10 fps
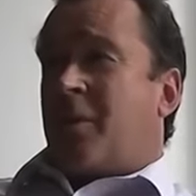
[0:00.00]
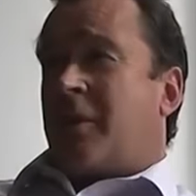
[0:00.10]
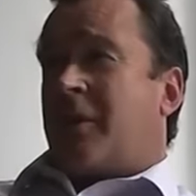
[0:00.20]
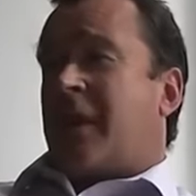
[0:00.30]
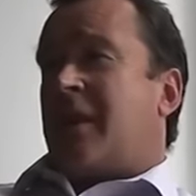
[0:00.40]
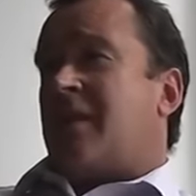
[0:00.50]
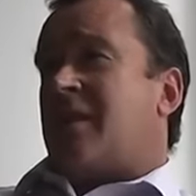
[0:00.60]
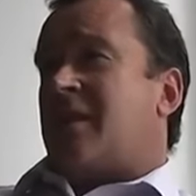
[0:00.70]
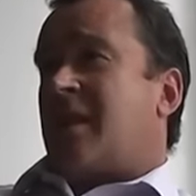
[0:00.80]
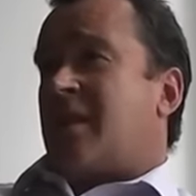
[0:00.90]
what you find
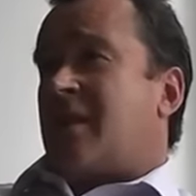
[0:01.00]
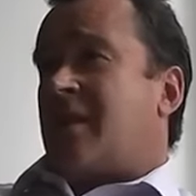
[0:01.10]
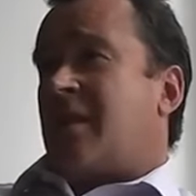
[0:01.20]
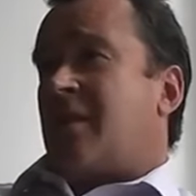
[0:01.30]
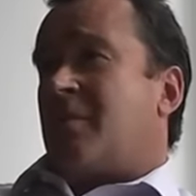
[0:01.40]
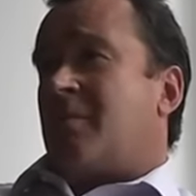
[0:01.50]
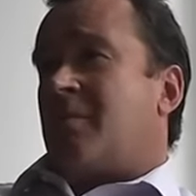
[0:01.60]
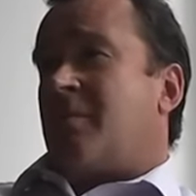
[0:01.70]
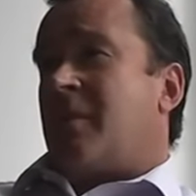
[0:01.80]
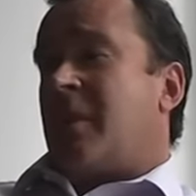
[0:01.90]
is that
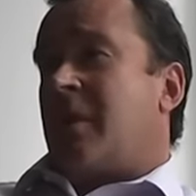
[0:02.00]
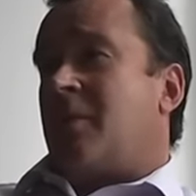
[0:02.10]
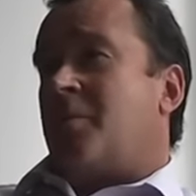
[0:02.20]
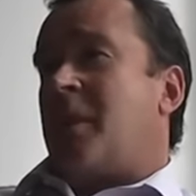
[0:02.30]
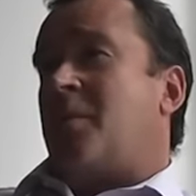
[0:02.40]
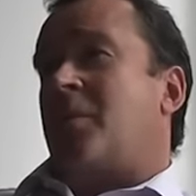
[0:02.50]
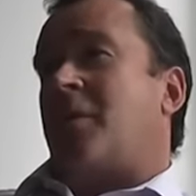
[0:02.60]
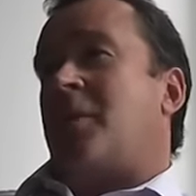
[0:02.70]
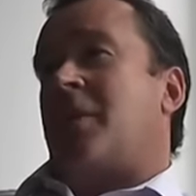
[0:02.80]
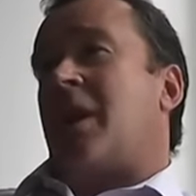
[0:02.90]
you know, people
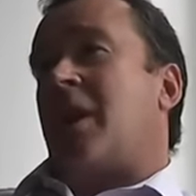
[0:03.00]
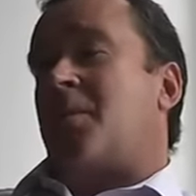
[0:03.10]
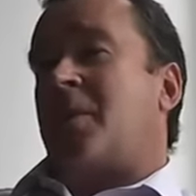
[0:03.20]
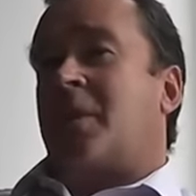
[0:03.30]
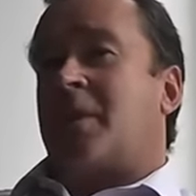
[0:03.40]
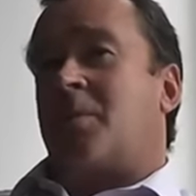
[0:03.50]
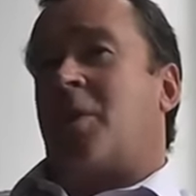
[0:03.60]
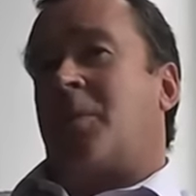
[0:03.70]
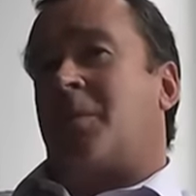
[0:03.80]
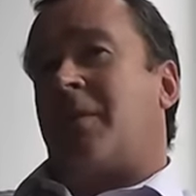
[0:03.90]
have been harbouring this
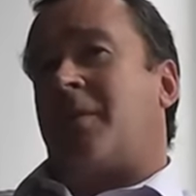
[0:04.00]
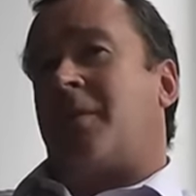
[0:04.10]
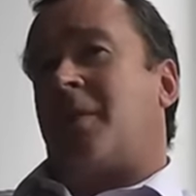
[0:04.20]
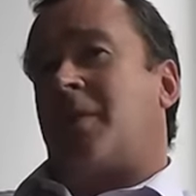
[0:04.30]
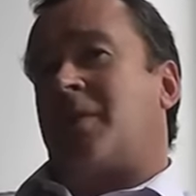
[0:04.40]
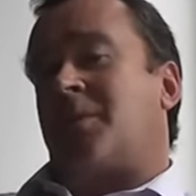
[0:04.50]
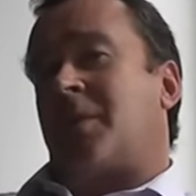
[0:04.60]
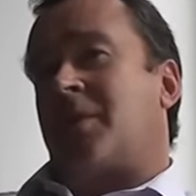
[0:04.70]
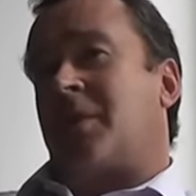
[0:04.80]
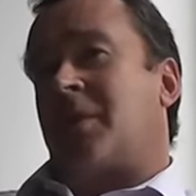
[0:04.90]
problem up for
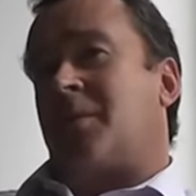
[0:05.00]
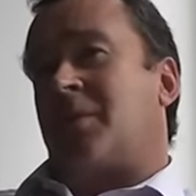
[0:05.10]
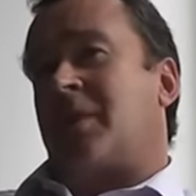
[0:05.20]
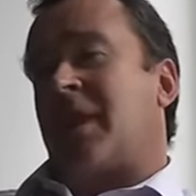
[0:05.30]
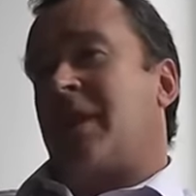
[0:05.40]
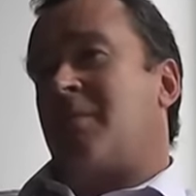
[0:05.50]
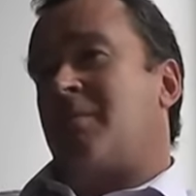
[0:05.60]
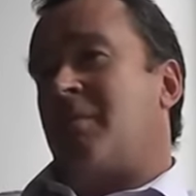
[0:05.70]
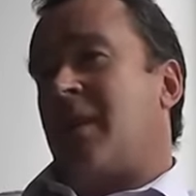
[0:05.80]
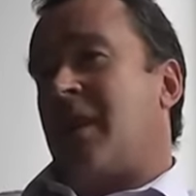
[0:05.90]
some considerable
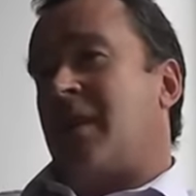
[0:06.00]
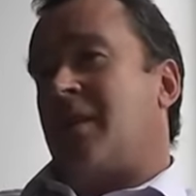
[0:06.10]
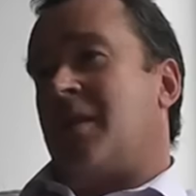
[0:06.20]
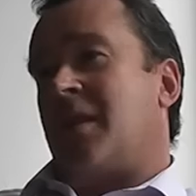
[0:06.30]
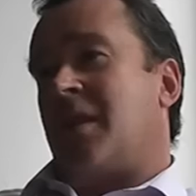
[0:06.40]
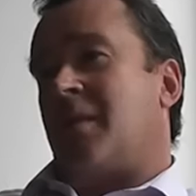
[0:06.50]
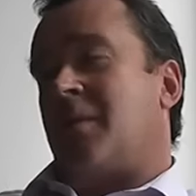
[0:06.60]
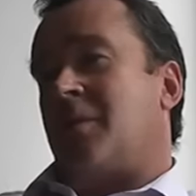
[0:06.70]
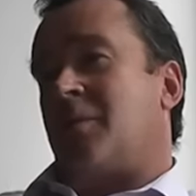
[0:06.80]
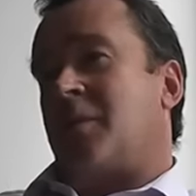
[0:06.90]
time, and
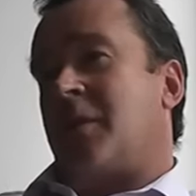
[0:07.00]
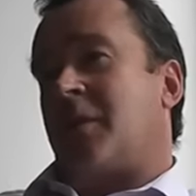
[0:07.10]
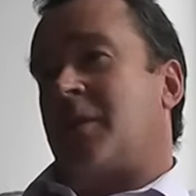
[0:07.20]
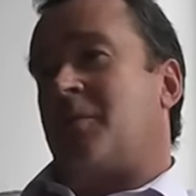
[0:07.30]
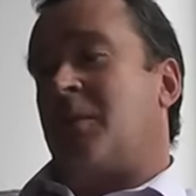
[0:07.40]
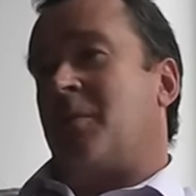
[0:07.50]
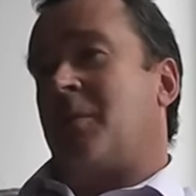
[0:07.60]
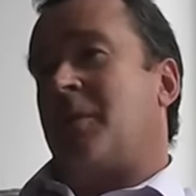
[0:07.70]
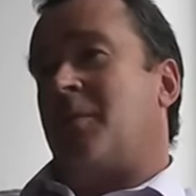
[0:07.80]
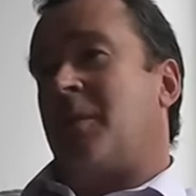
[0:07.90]
you know, when you first meet
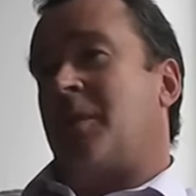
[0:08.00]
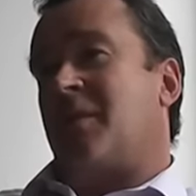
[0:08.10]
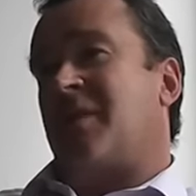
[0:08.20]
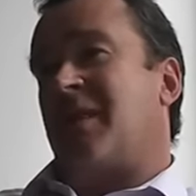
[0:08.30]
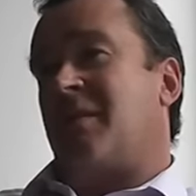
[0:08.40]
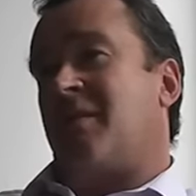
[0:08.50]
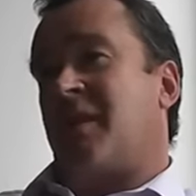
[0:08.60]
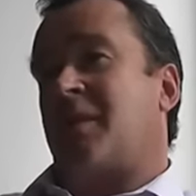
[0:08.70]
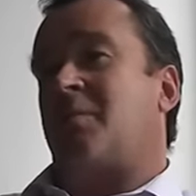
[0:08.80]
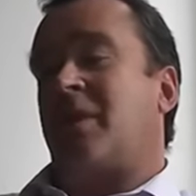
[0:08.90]
with them, you can see
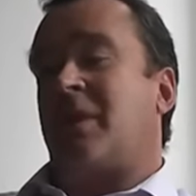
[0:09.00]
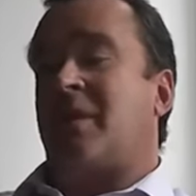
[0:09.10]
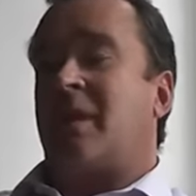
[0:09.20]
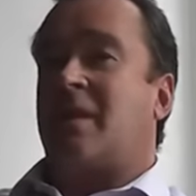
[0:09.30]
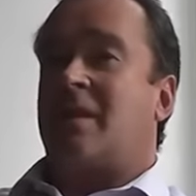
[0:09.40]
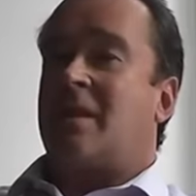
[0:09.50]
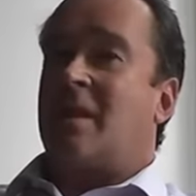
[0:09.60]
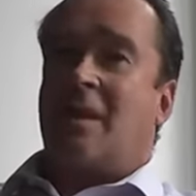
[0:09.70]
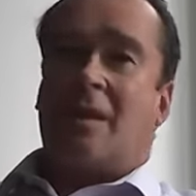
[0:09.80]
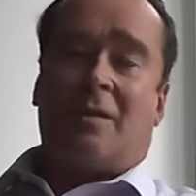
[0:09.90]
visibly that,
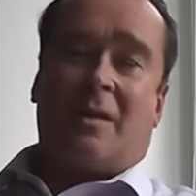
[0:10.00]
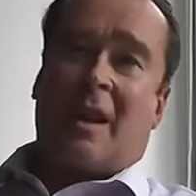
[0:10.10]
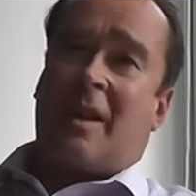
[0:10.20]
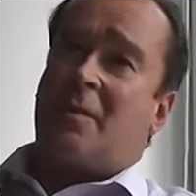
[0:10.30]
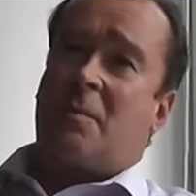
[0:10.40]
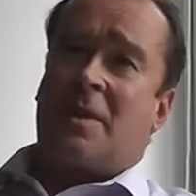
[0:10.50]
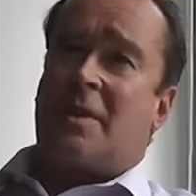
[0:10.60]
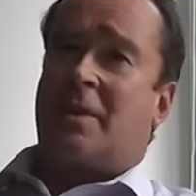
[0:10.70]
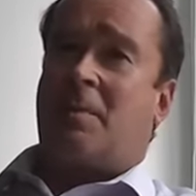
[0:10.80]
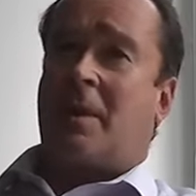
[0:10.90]
you know, they haven't been
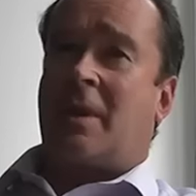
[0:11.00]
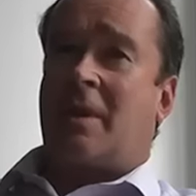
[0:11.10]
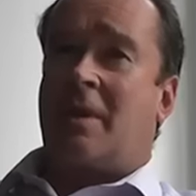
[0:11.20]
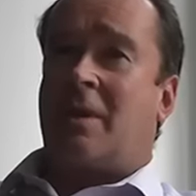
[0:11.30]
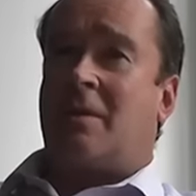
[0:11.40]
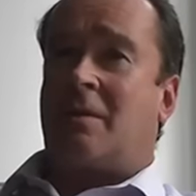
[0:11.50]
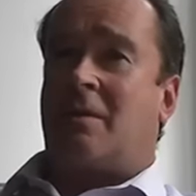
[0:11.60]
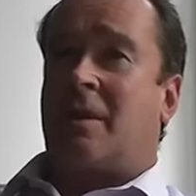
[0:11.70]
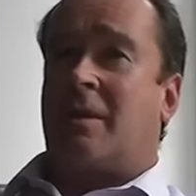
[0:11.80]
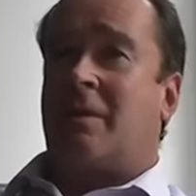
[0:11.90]
sleeping, you
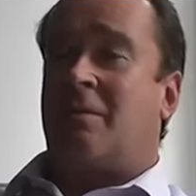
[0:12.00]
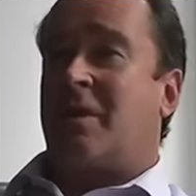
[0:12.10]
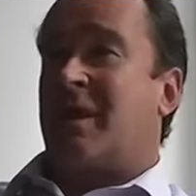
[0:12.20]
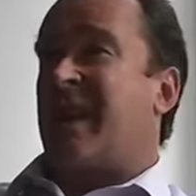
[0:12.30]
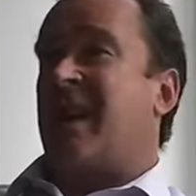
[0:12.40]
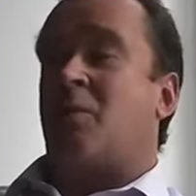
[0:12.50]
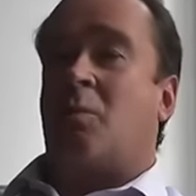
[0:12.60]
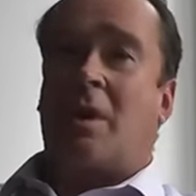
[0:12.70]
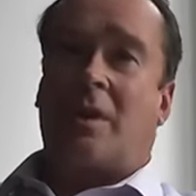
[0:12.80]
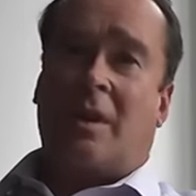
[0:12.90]
know, they really
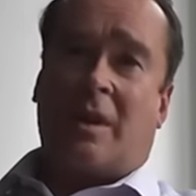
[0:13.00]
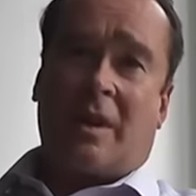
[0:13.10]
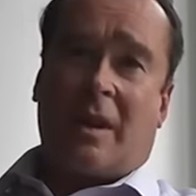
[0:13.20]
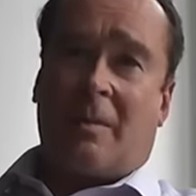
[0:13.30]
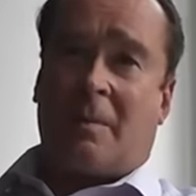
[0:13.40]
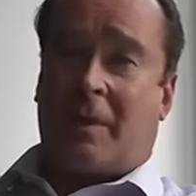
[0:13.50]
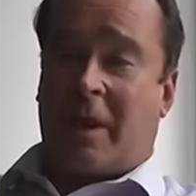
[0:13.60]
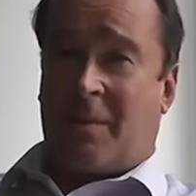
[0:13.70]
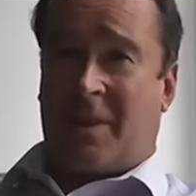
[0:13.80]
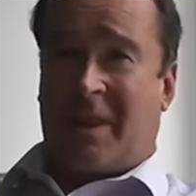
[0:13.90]
can't work, they've
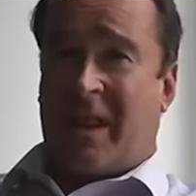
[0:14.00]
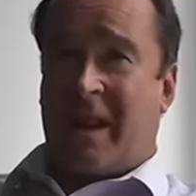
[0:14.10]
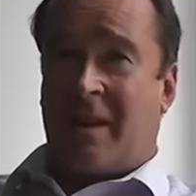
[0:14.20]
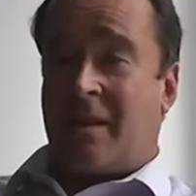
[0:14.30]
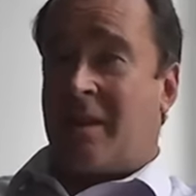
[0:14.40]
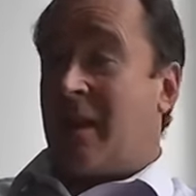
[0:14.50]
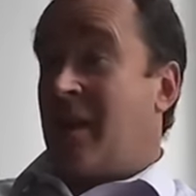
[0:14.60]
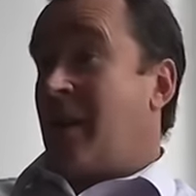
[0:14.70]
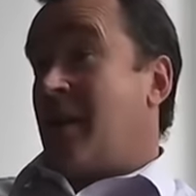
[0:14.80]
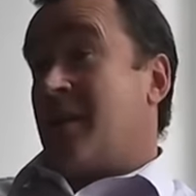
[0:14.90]
come to the end.
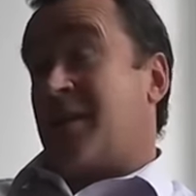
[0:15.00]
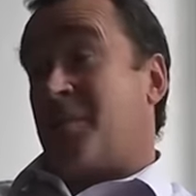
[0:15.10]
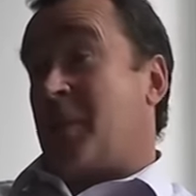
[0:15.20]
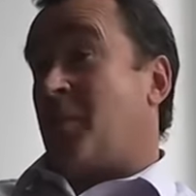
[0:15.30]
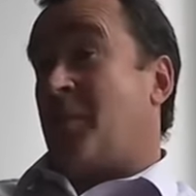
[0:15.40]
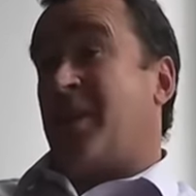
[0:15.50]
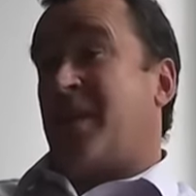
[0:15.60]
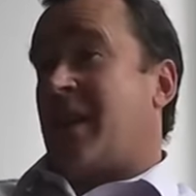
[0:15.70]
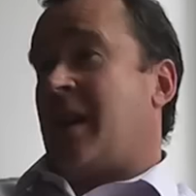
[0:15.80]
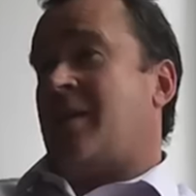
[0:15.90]
Some people bury
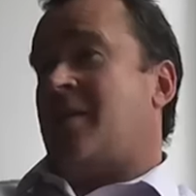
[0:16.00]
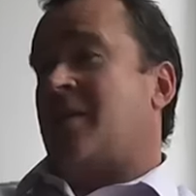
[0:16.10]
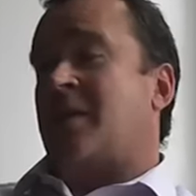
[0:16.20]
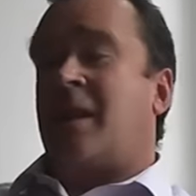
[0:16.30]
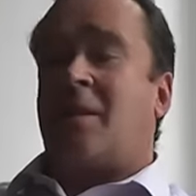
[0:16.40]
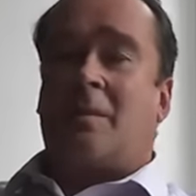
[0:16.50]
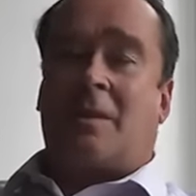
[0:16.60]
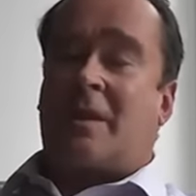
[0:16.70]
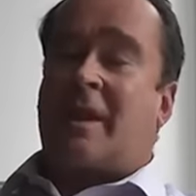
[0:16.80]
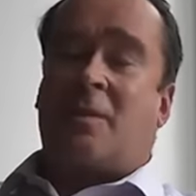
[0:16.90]
their heads in the
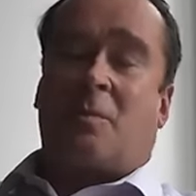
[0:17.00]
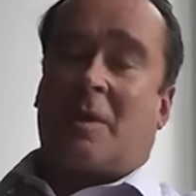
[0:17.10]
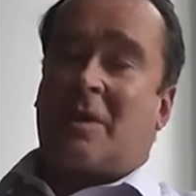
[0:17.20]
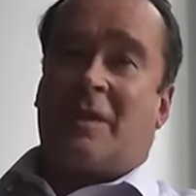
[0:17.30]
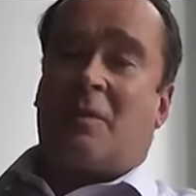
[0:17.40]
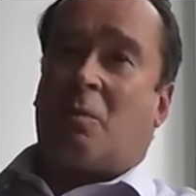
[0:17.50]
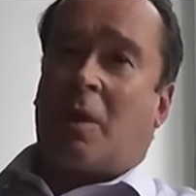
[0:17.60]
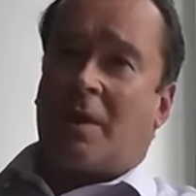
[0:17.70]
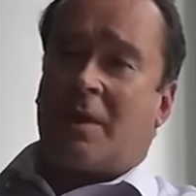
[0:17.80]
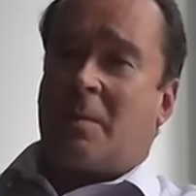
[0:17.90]
sand, which makes it even
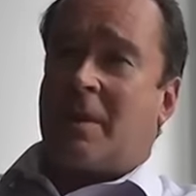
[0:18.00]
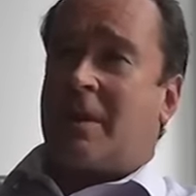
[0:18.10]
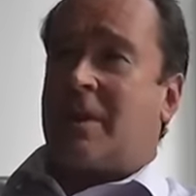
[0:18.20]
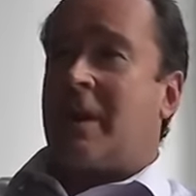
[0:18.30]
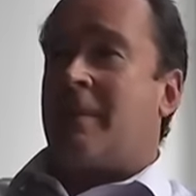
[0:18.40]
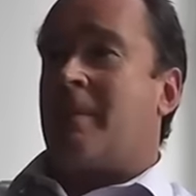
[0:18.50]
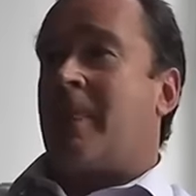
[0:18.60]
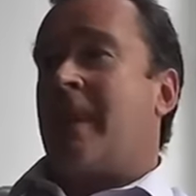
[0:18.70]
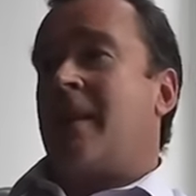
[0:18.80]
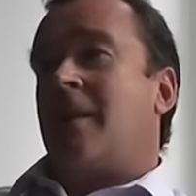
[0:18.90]
worse, but
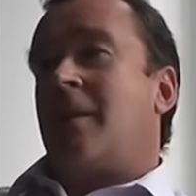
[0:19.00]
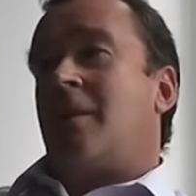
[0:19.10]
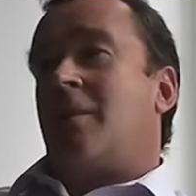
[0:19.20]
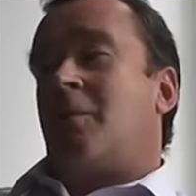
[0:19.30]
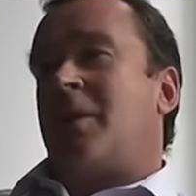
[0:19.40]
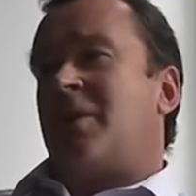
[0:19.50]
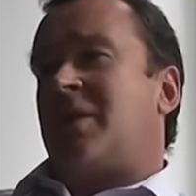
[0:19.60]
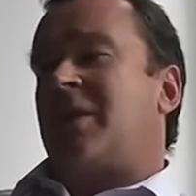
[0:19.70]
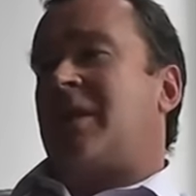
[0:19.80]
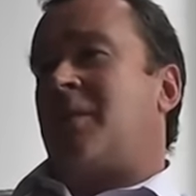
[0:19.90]
once you
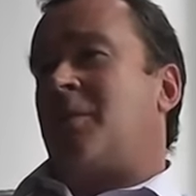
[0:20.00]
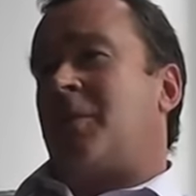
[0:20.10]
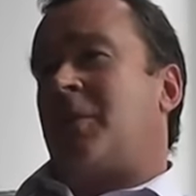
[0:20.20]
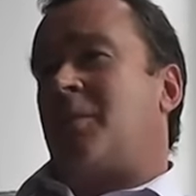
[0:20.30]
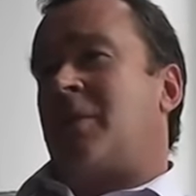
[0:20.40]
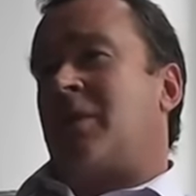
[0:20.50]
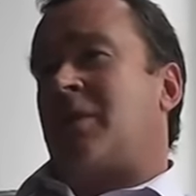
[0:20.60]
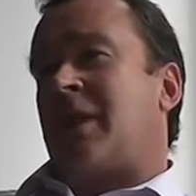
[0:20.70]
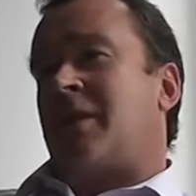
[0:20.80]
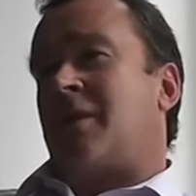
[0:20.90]
sit down with them and you
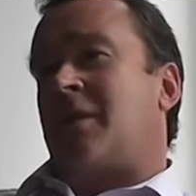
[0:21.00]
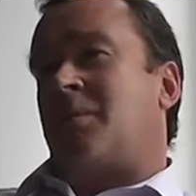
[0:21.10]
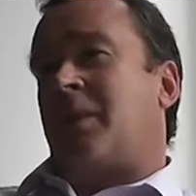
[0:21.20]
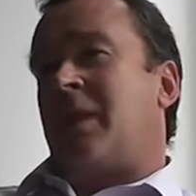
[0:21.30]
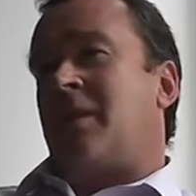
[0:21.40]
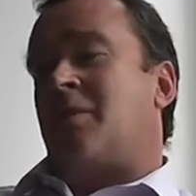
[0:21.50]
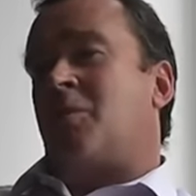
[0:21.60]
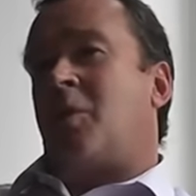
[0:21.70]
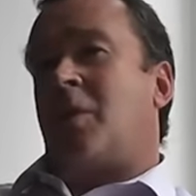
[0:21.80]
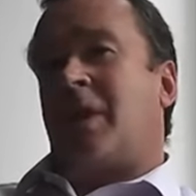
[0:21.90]
try to explain, you
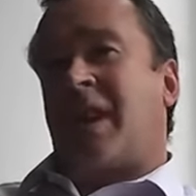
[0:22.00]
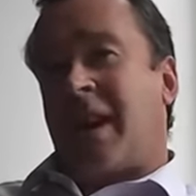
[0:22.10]
know, what